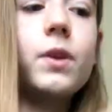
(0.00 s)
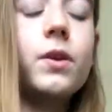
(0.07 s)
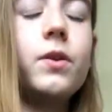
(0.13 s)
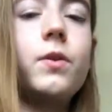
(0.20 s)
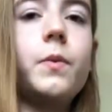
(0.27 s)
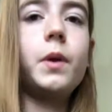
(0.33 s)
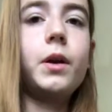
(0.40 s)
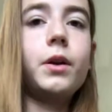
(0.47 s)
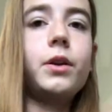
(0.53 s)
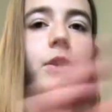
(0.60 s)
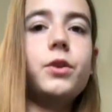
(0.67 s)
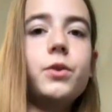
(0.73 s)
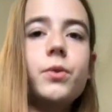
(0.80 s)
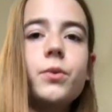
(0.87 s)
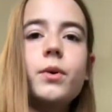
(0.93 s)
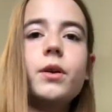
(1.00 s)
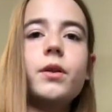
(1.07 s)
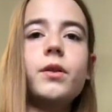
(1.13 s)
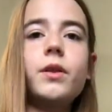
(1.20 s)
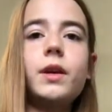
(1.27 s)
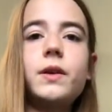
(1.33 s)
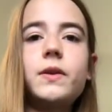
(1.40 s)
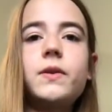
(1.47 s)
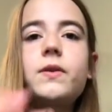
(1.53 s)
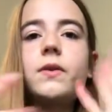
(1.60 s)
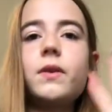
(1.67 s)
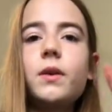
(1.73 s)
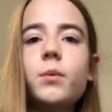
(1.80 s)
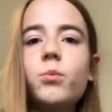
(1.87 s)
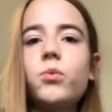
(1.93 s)
is are gonna do
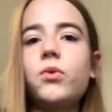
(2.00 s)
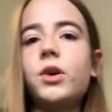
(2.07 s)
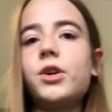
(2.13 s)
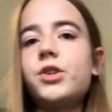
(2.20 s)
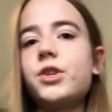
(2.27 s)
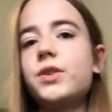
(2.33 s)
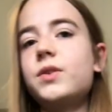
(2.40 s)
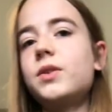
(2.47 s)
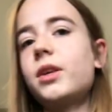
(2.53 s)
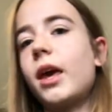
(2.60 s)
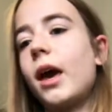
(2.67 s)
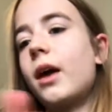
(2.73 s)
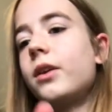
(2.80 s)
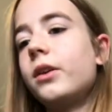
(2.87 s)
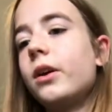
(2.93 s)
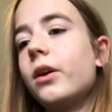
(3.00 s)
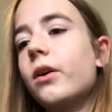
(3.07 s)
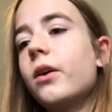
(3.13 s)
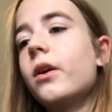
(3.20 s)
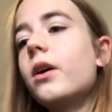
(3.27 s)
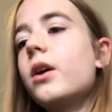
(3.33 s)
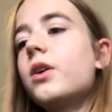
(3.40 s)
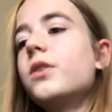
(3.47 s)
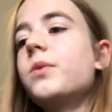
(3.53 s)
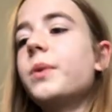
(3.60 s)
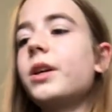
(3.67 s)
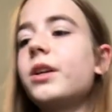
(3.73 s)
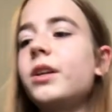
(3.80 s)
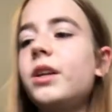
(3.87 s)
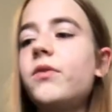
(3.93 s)
this precious cat here. So
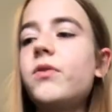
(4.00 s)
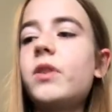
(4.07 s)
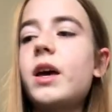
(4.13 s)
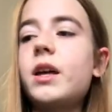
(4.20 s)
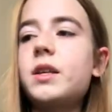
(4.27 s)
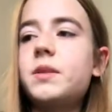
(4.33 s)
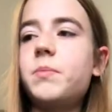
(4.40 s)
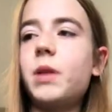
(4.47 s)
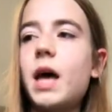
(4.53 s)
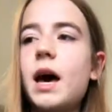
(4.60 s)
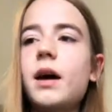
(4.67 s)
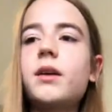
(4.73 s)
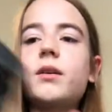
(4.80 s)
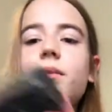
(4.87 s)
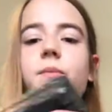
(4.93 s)
what you're gonna need for that is black.